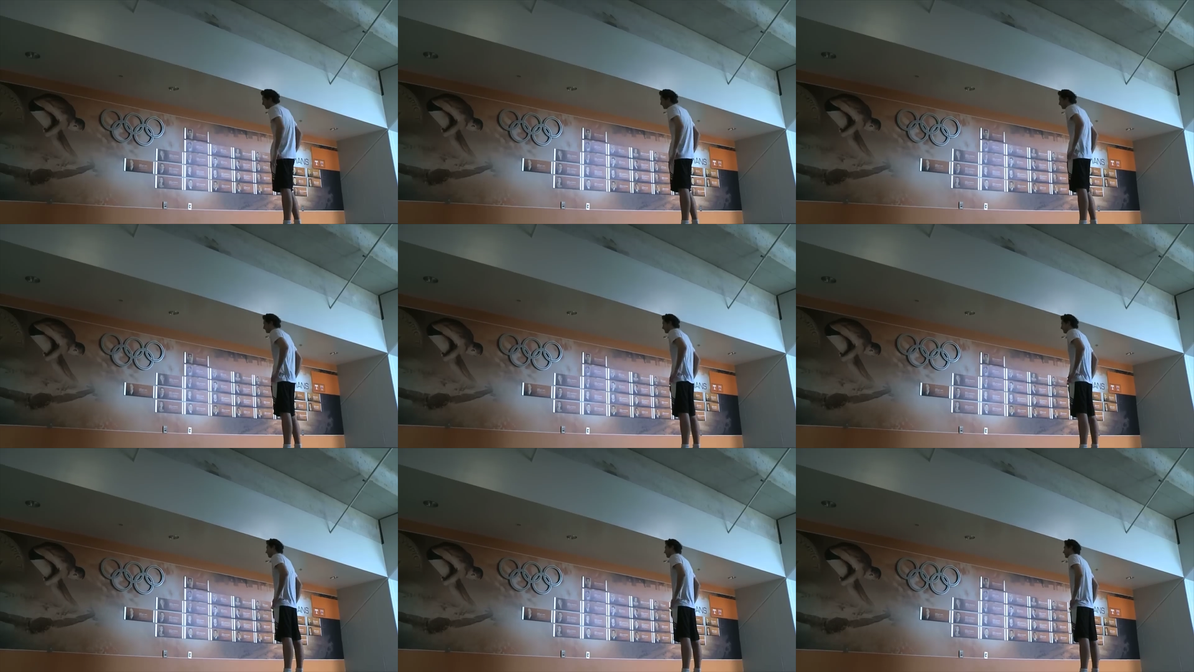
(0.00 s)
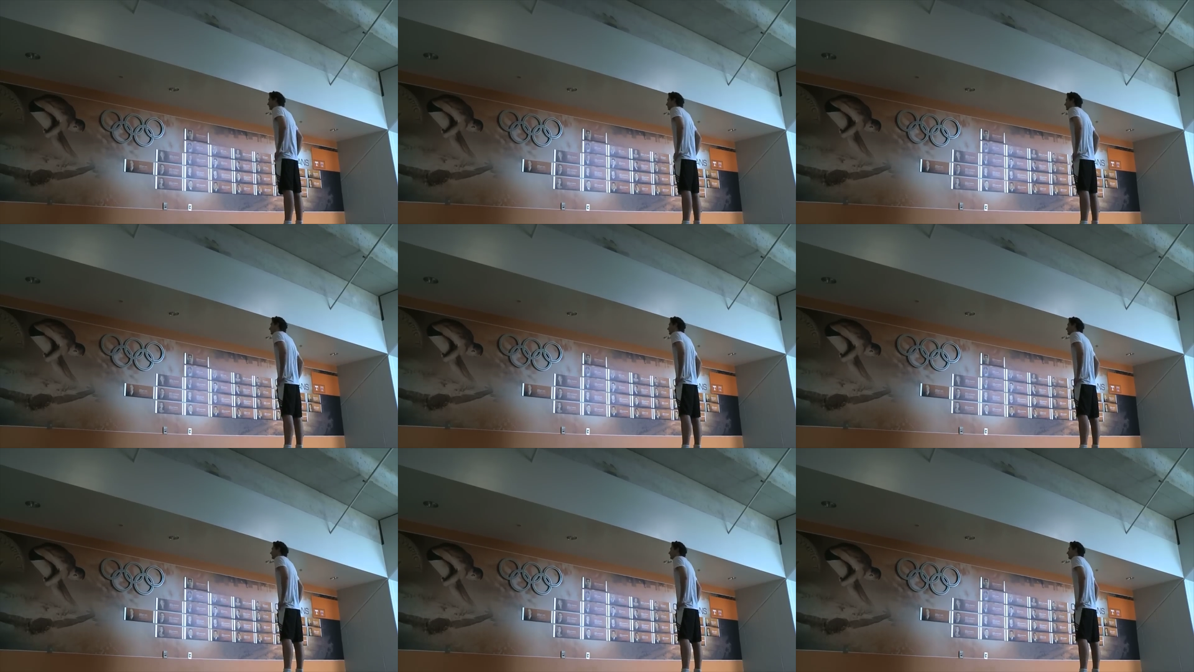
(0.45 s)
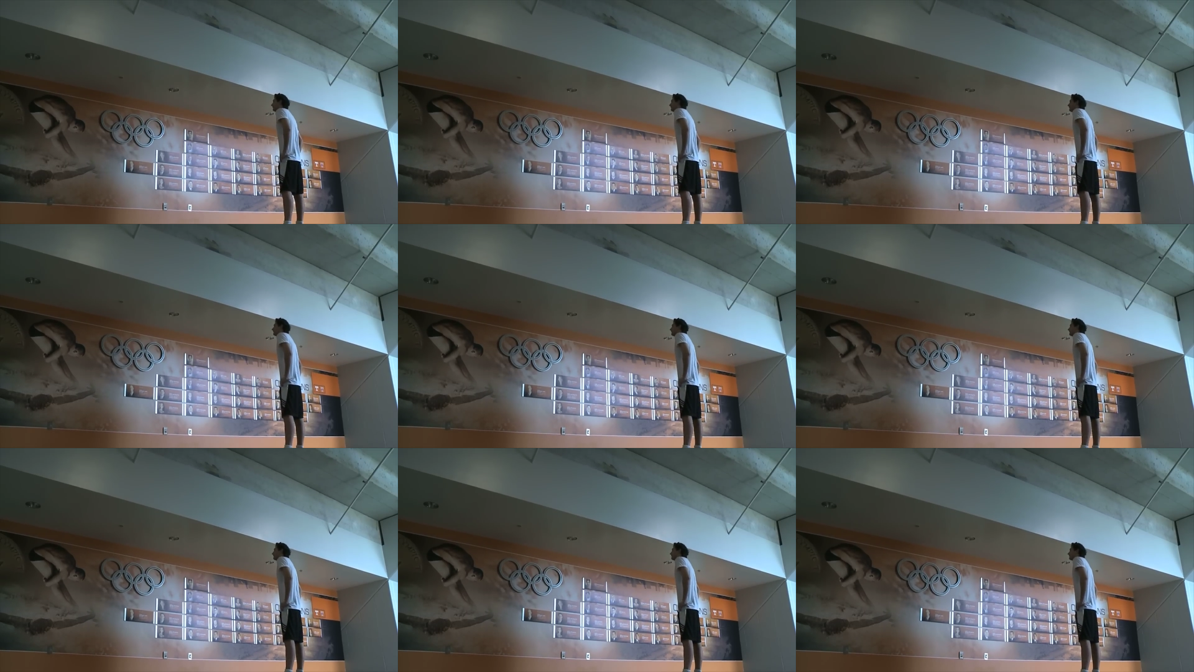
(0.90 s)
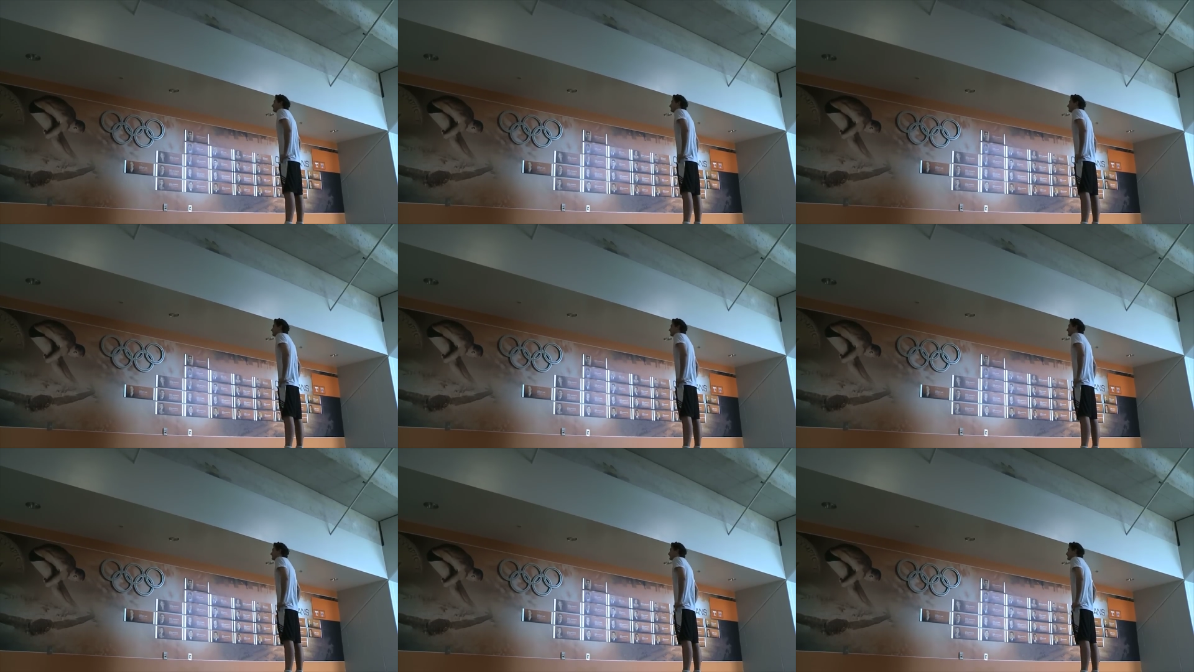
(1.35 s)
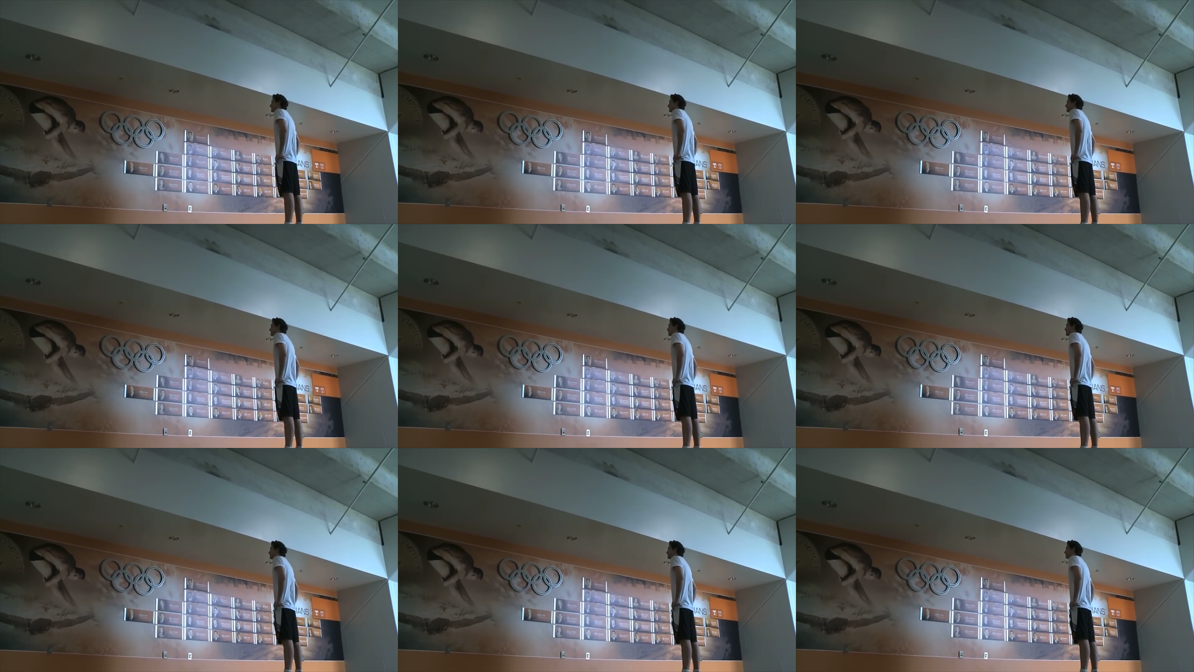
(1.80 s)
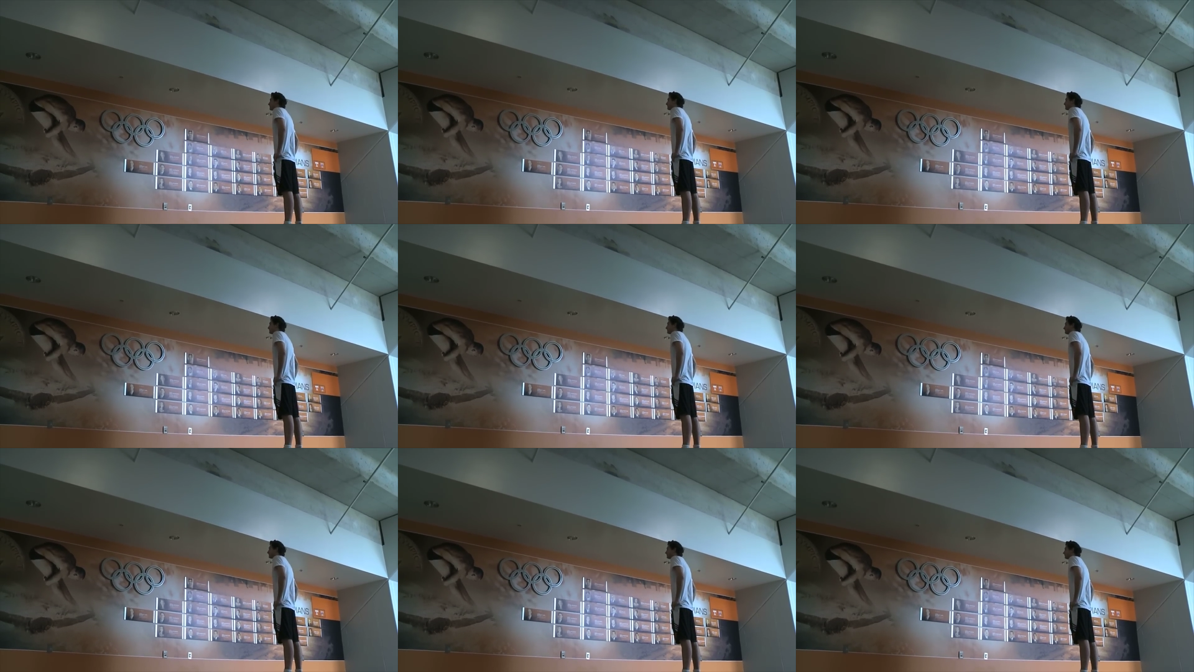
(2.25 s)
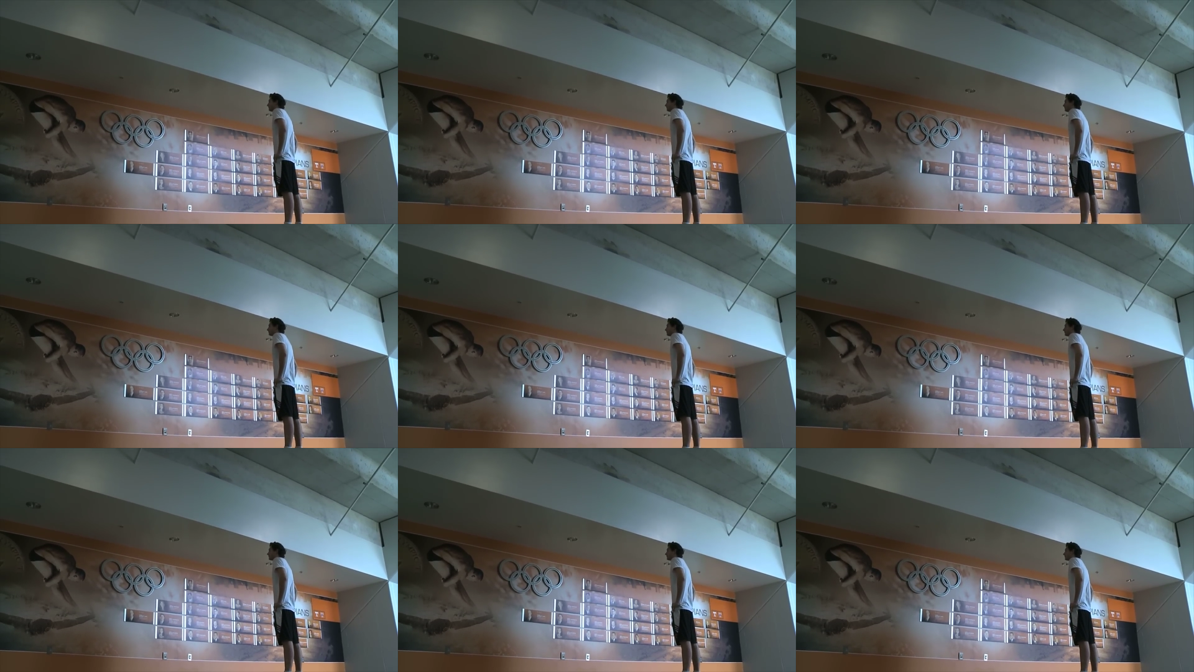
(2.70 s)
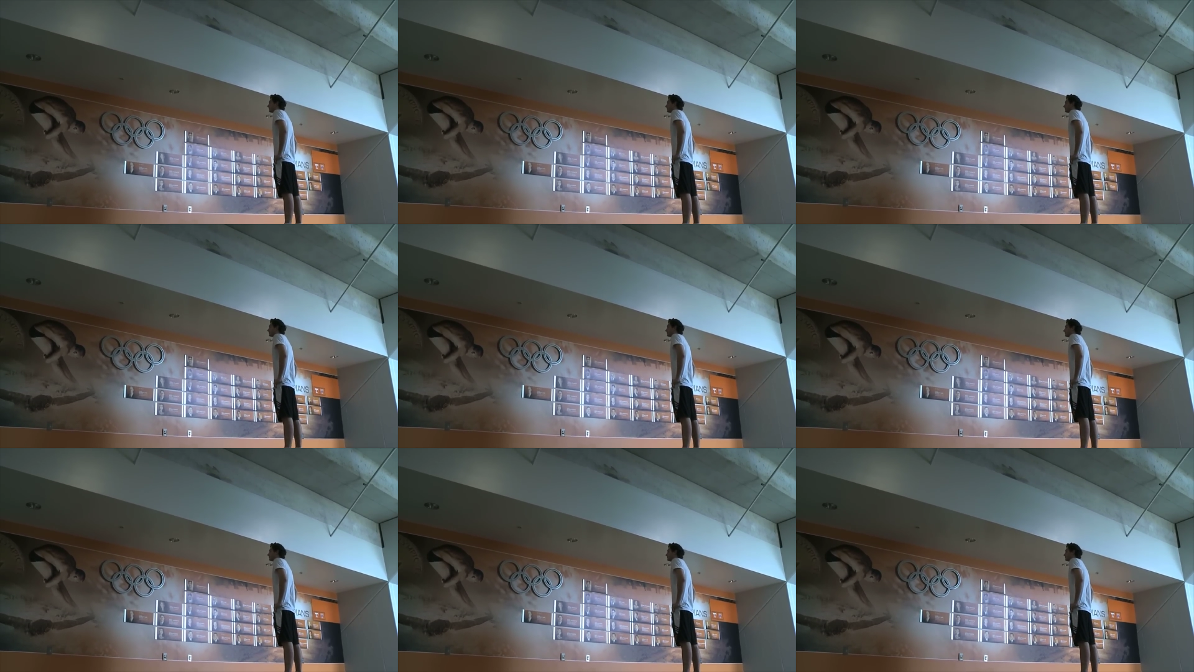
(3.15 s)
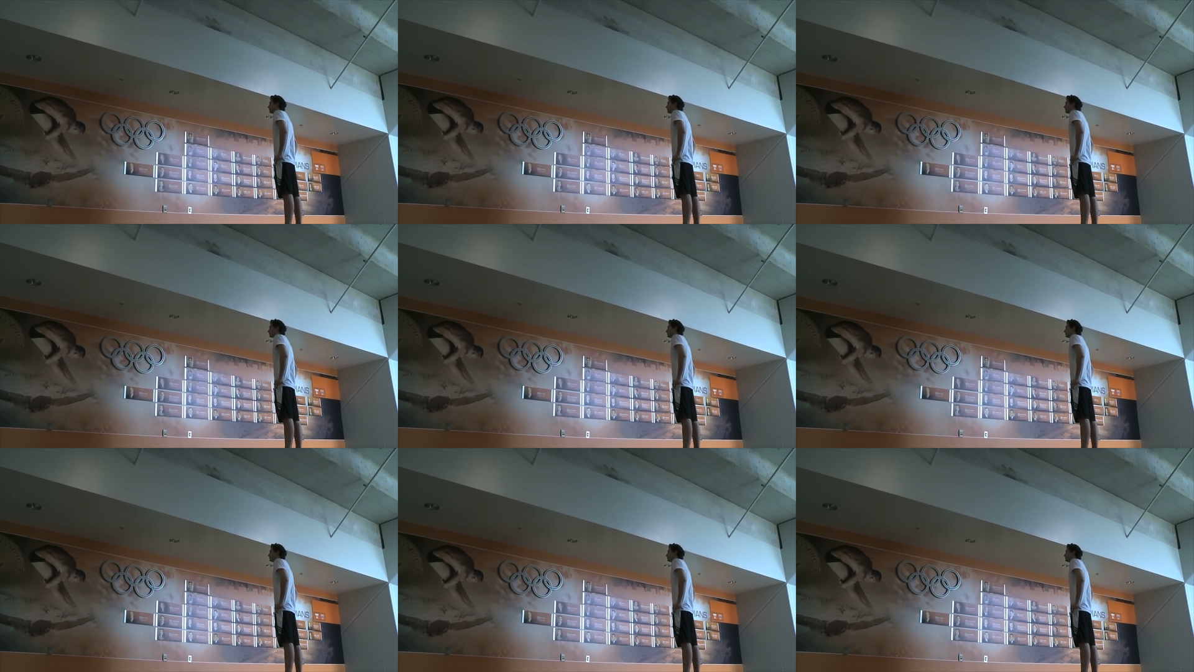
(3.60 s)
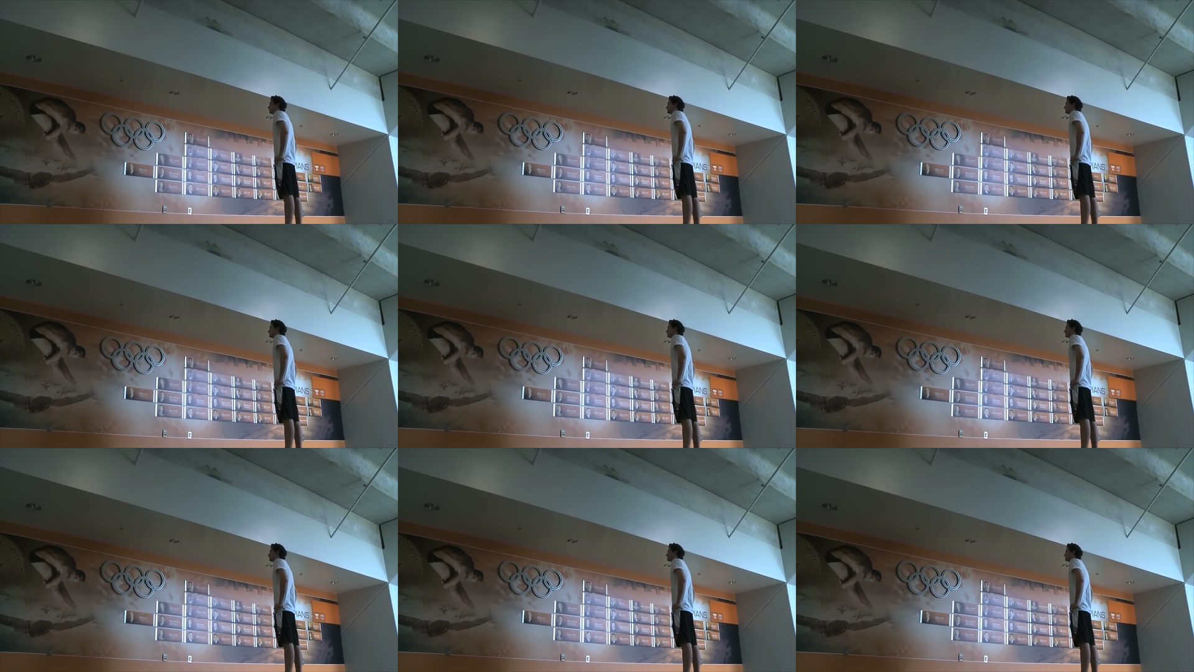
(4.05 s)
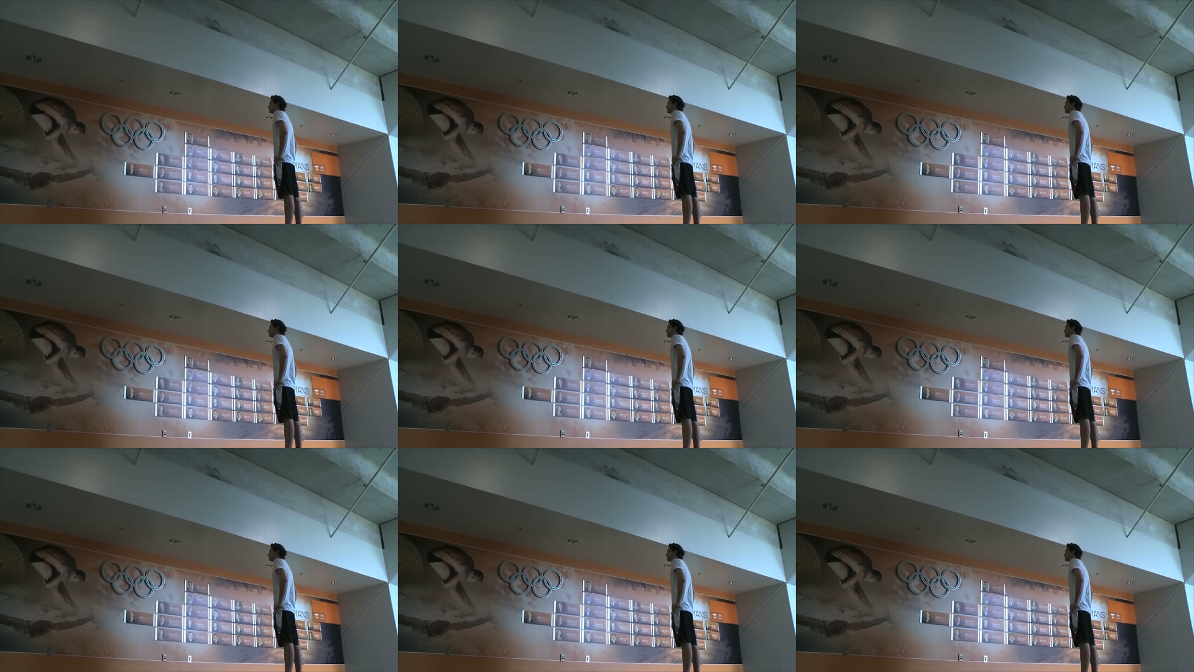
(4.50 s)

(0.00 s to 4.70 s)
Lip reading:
[unreadable: no face in view]